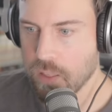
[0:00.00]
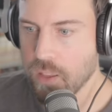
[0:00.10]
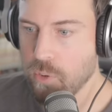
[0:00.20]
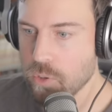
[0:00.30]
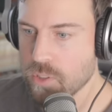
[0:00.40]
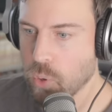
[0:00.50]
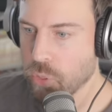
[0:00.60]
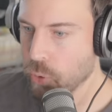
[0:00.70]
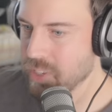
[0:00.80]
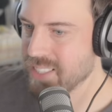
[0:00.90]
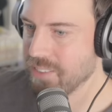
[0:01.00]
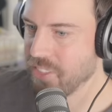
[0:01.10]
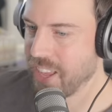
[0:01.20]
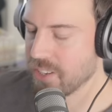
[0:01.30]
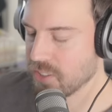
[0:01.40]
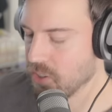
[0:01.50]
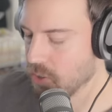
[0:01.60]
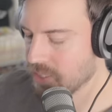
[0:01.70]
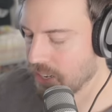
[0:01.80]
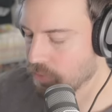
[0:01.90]
They've only sold 37,000
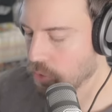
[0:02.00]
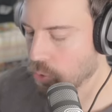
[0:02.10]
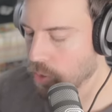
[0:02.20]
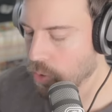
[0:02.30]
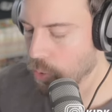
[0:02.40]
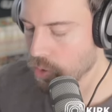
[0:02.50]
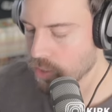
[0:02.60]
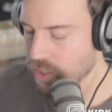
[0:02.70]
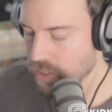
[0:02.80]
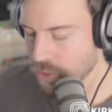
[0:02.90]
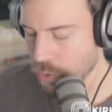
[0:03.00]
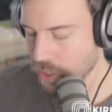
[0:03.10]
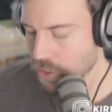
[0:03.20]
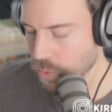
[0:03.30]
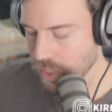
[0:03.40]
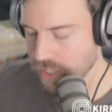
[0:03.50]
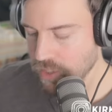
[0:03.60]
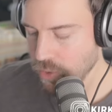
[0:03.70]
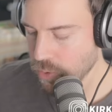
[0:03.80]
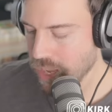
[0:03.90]
units after three quarters here in
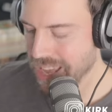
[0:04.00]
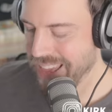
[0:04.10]
2022.